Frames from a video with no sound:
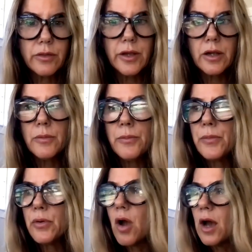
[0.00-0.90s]

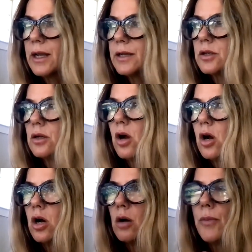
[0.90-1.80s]
their products are
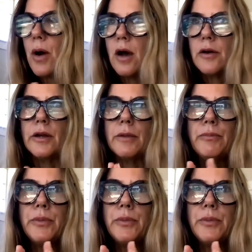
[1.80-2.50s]
all pottery,